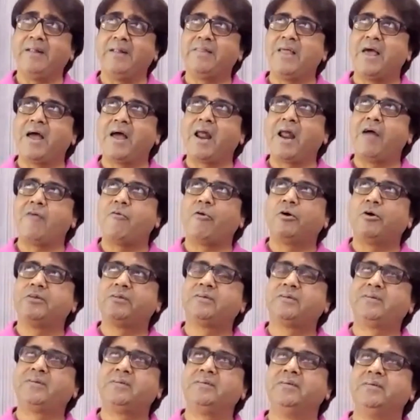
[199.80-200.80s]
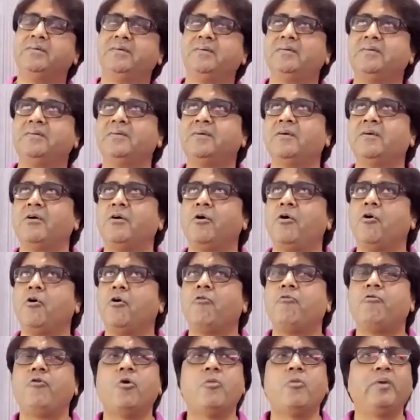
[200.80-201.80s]
And there I was
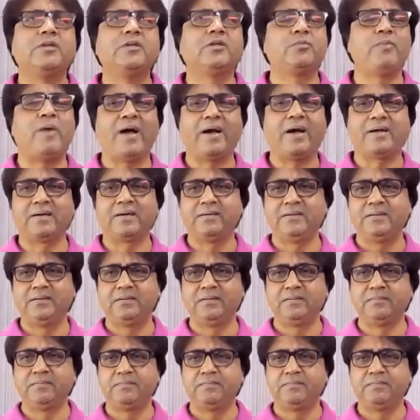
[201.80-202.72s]
a few months back,